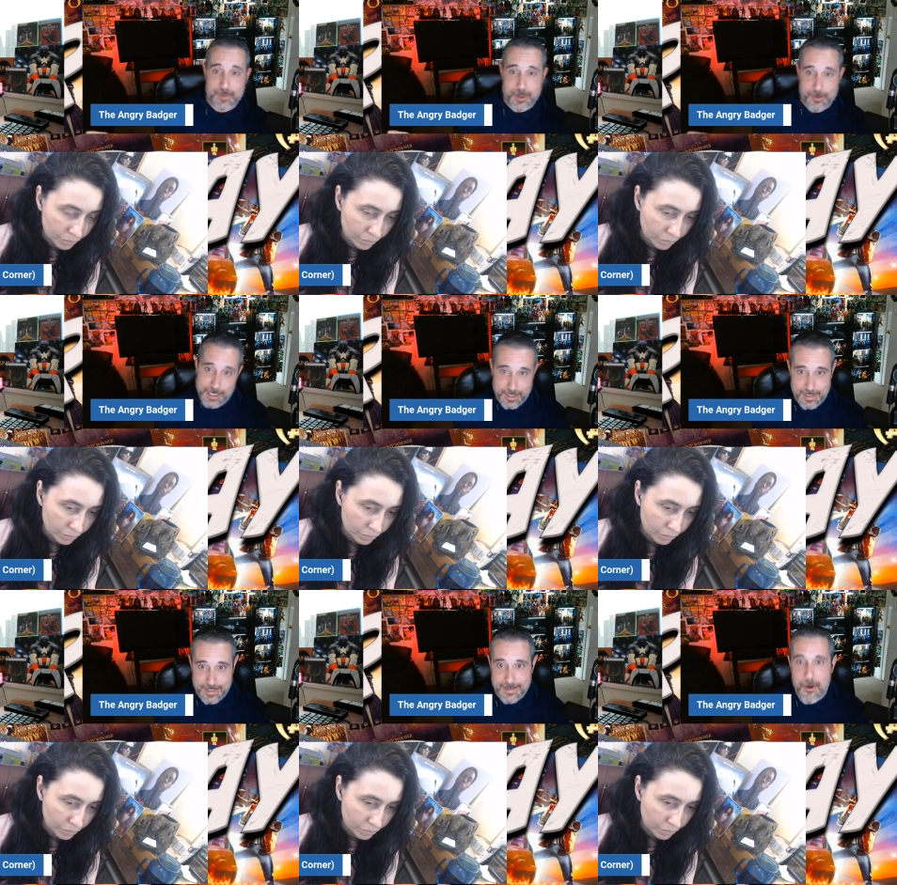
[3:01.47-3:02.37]
Speaker 1: Steam
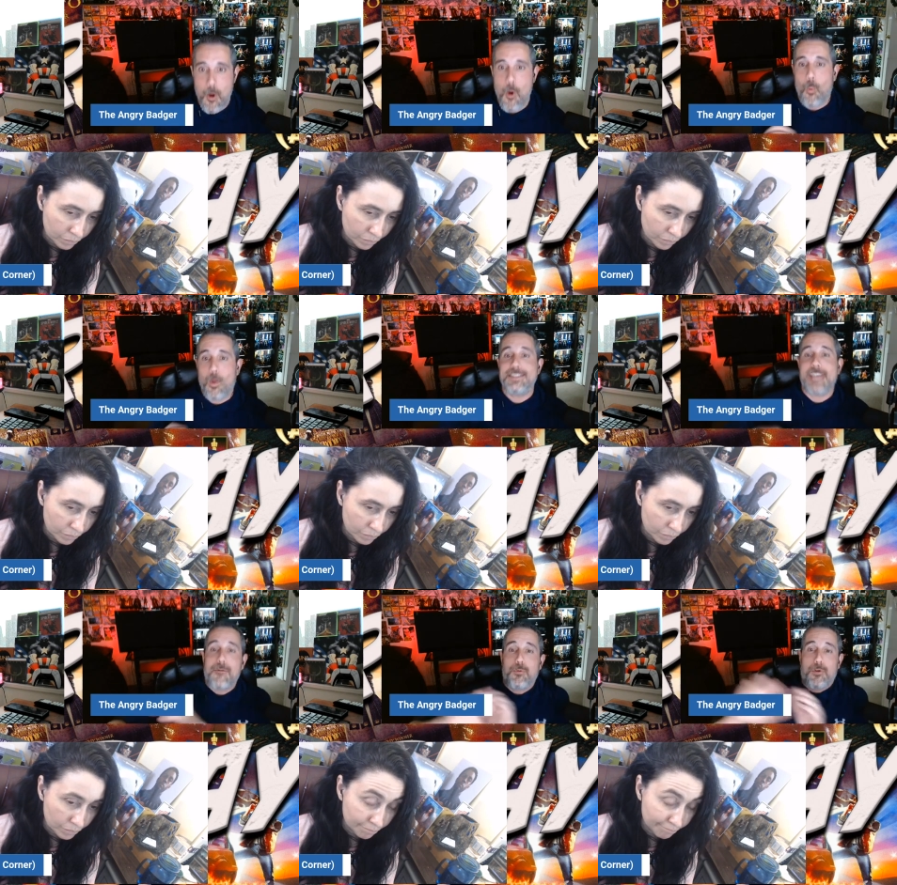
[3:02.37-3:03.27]
curation list. Once
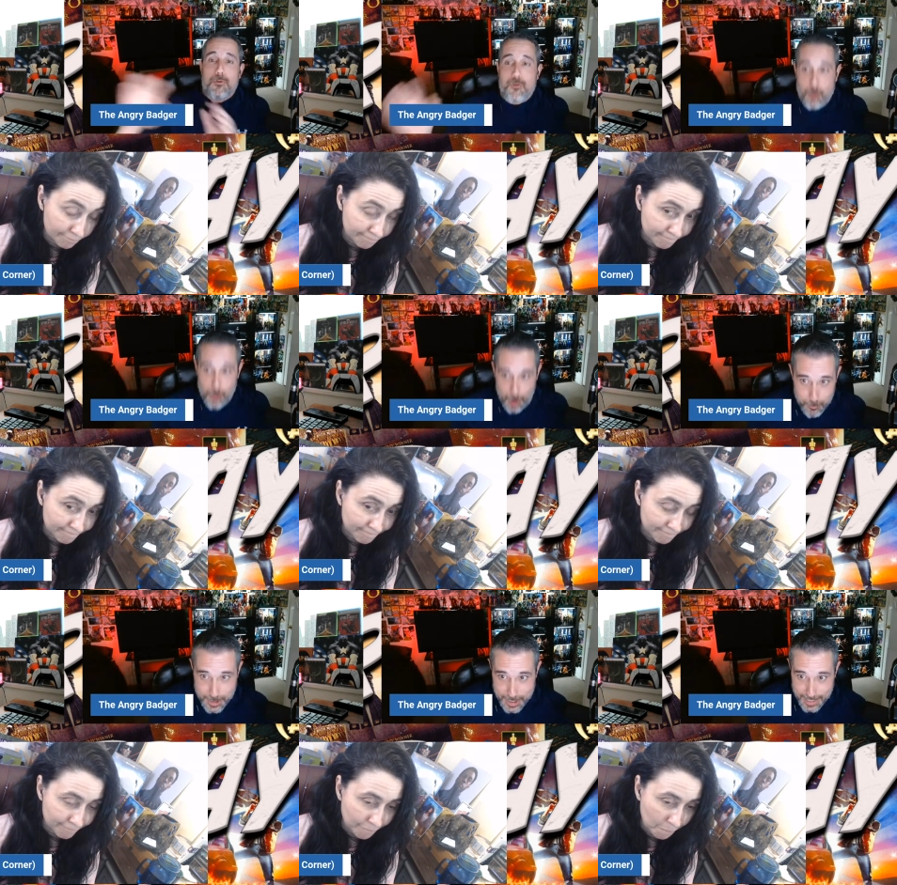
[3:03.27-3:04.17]
everyone full
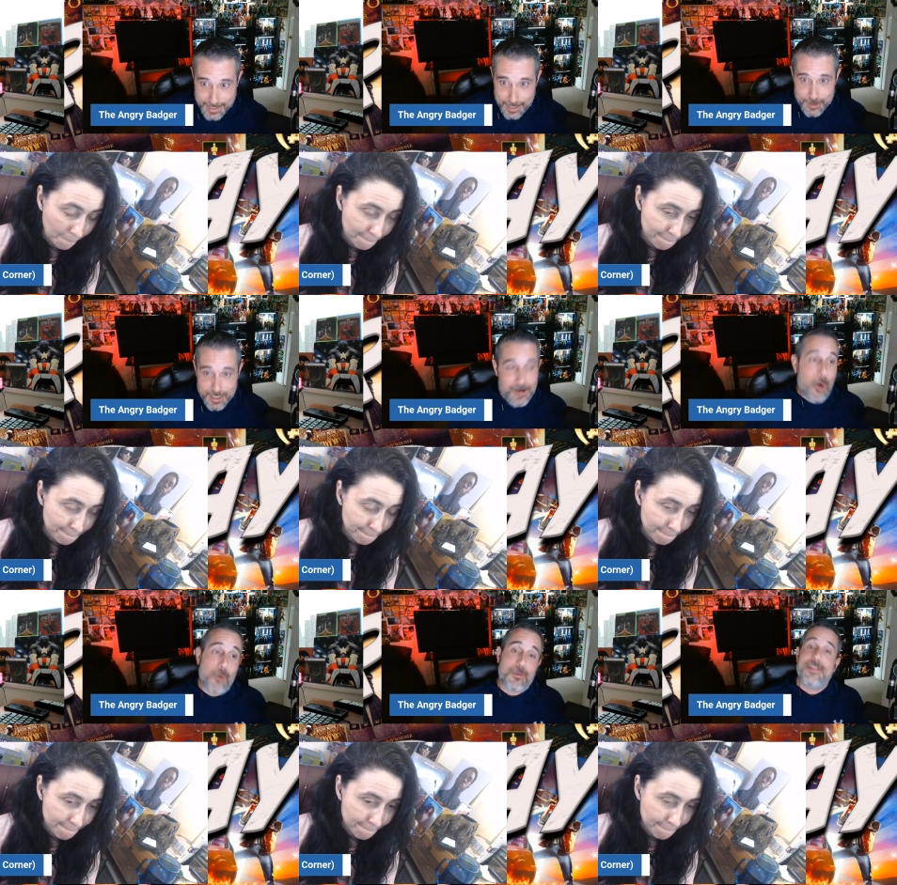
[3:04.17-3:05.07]
on rejects their
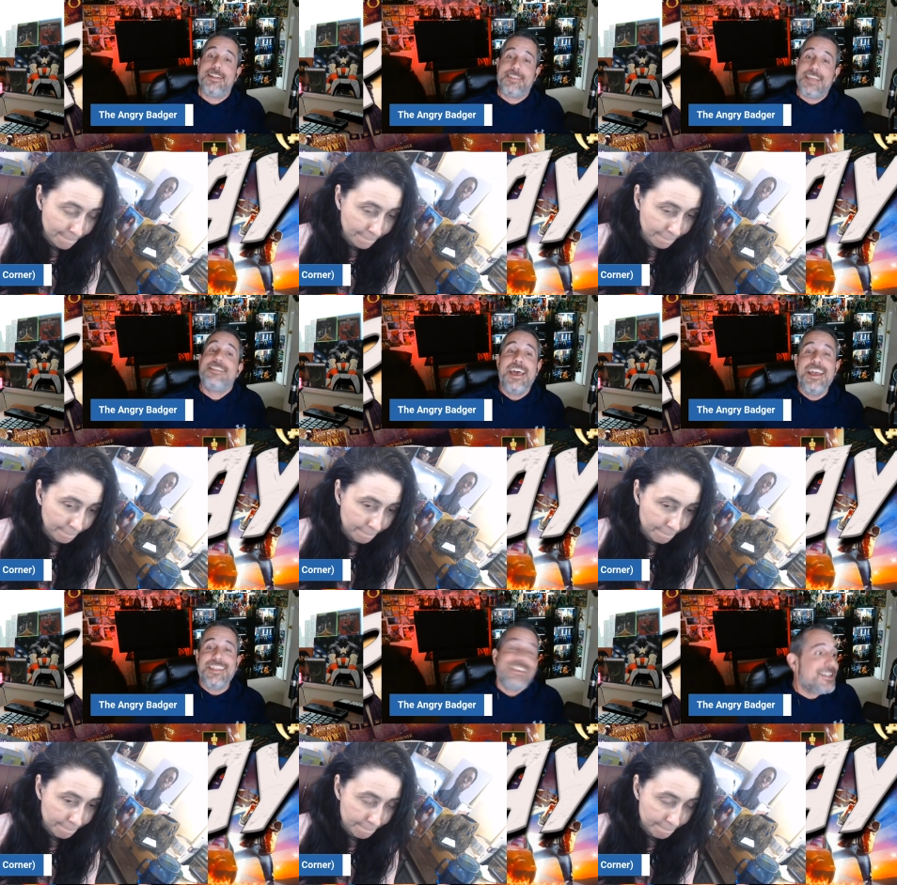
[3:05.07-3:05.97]
shit, oh, then then
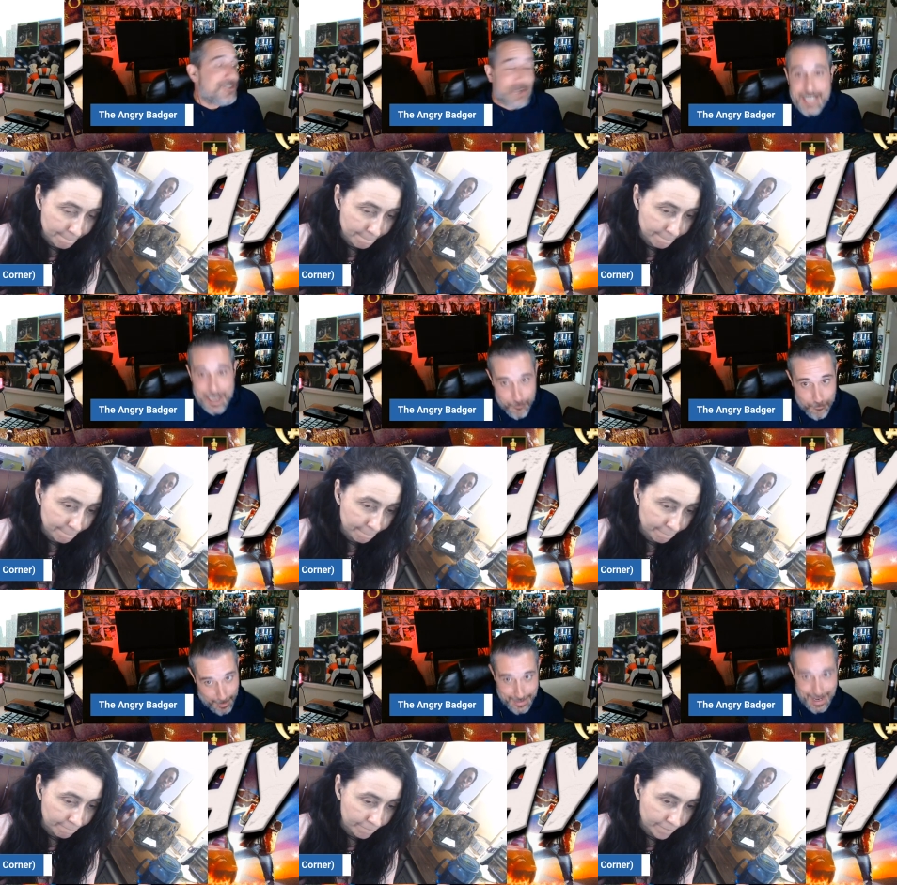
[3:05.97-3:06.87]
then things are gonna get
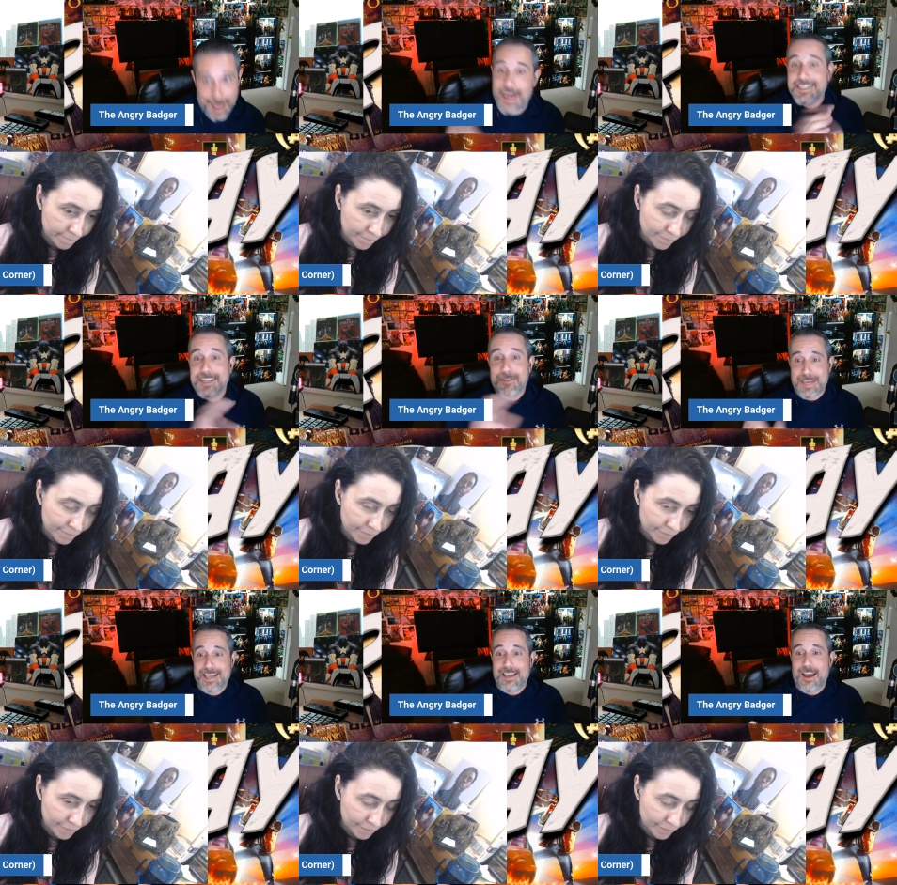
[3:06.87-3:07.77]
fun, and that's gonna
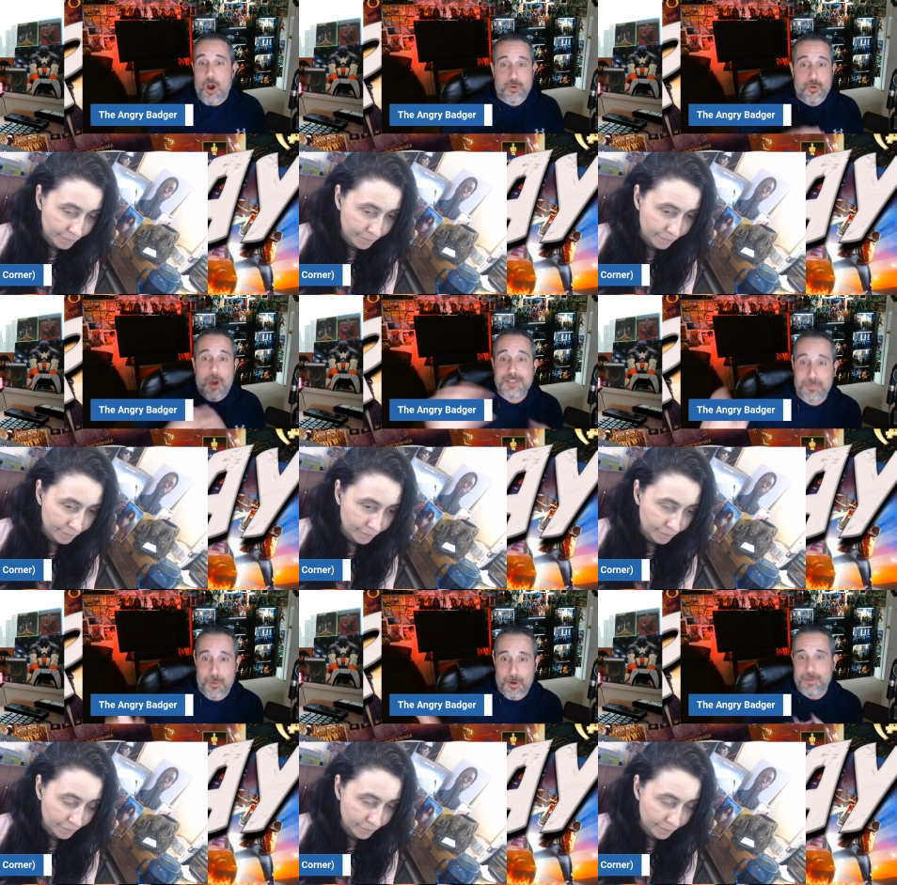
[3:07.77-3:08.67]
be
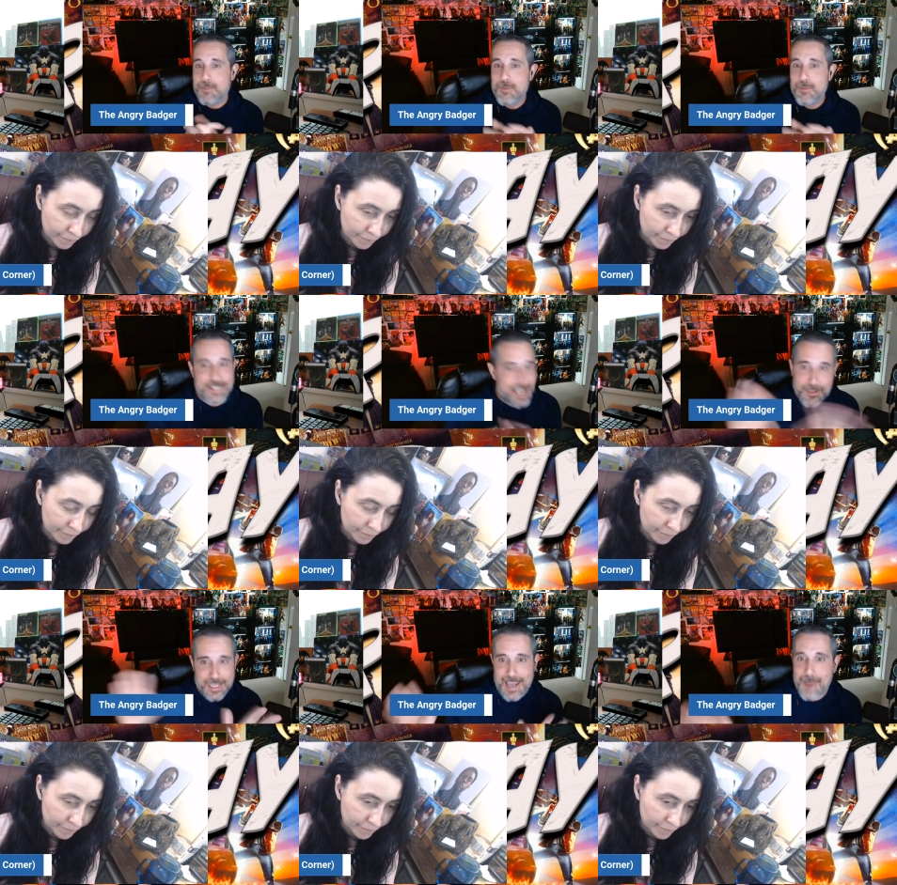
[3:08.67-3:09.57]
across the board with the movies,
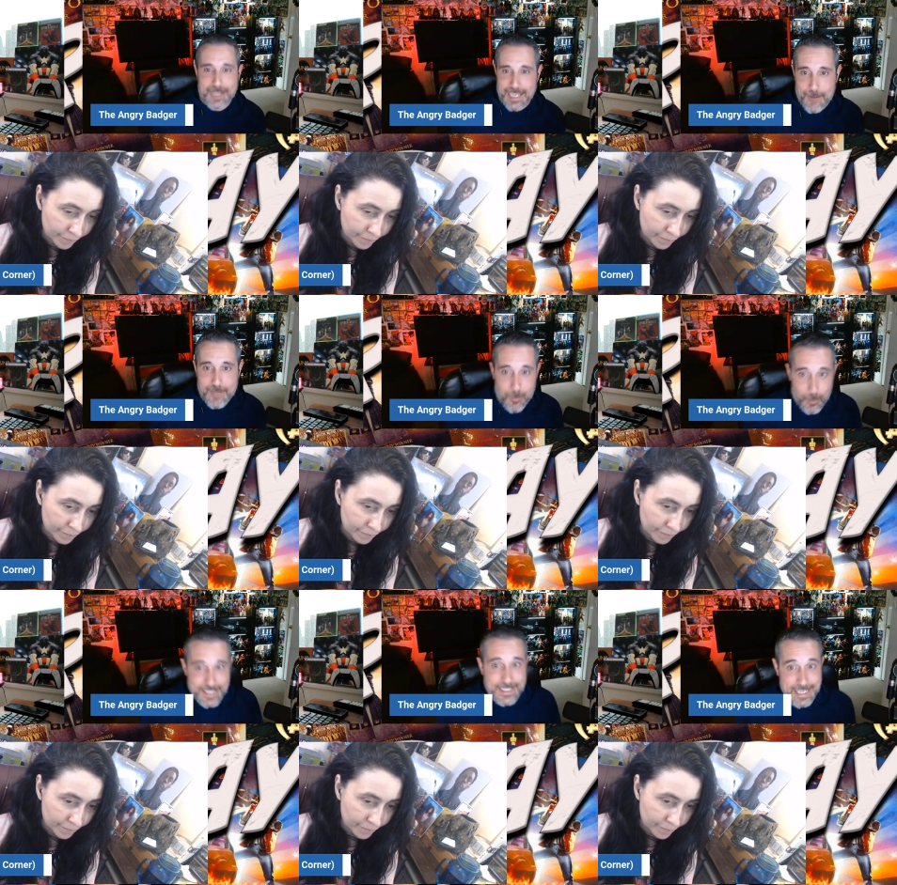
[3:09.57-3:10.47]
everything, everything, everything.
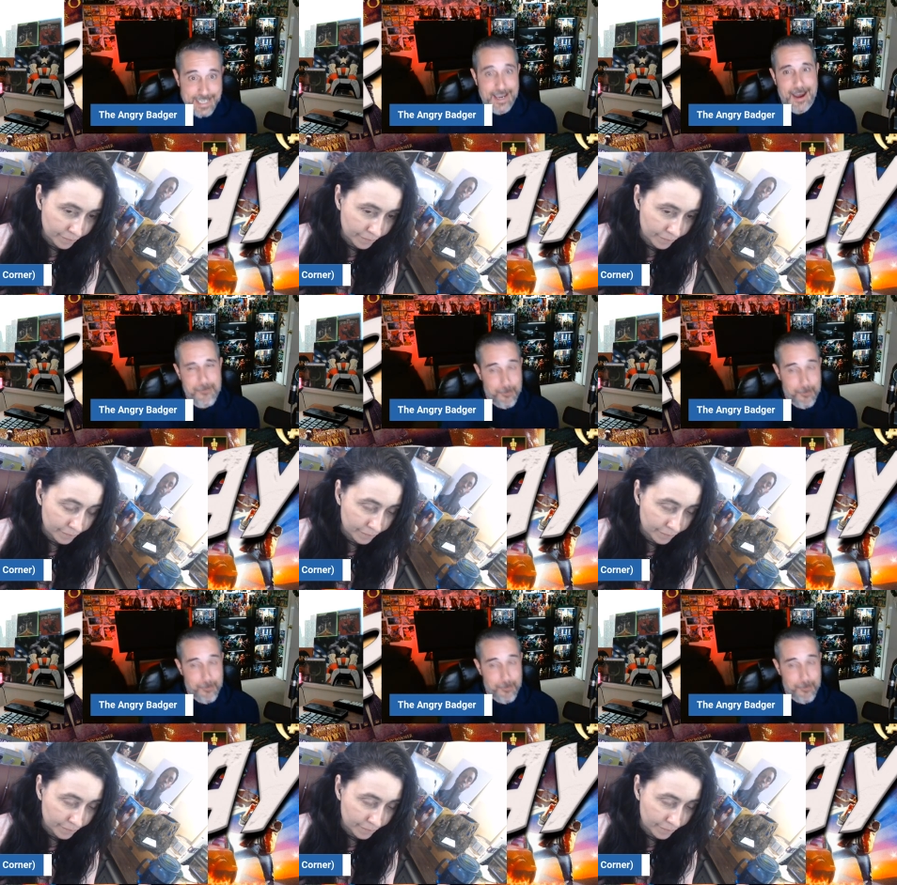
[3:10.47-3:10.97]
Once DEI